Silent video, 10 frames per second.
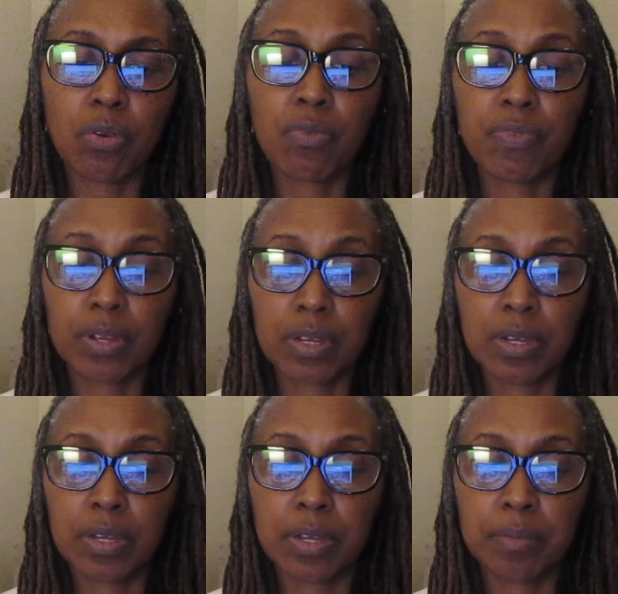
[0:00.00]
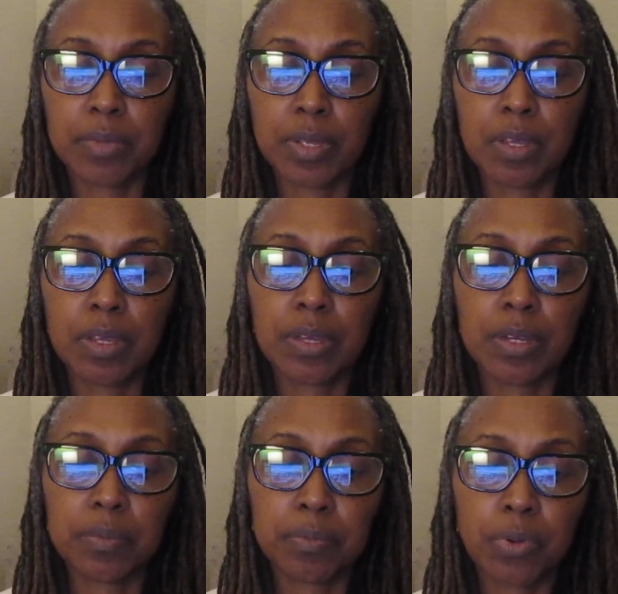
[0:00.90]
overcome
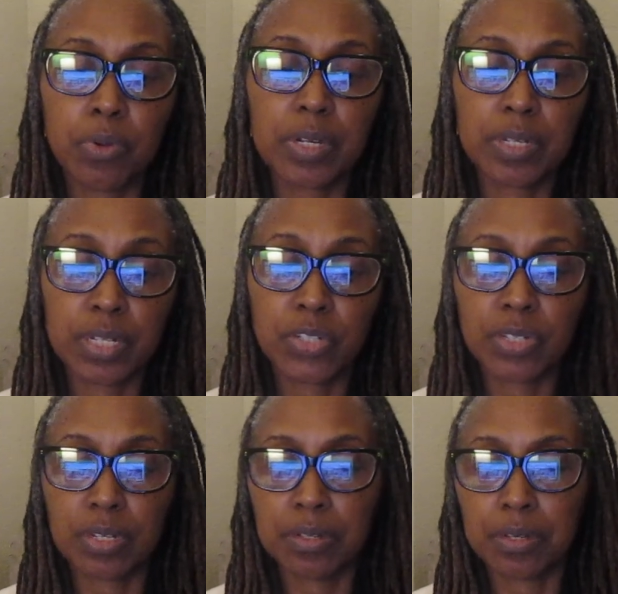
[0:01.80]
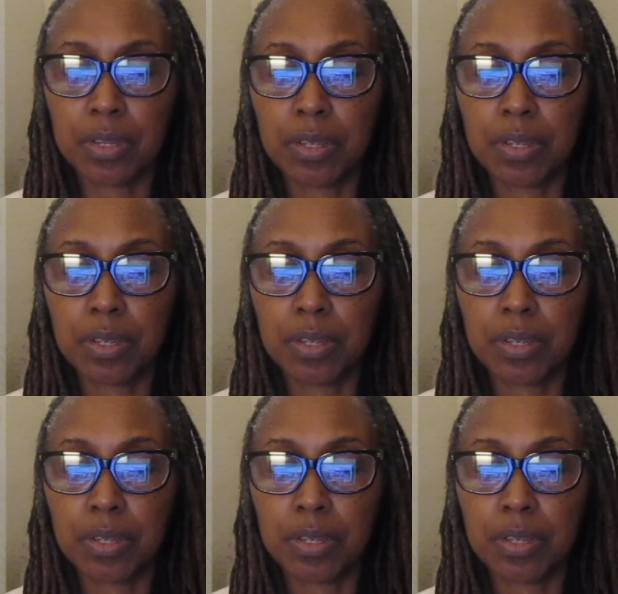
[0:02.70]
a porn addiction.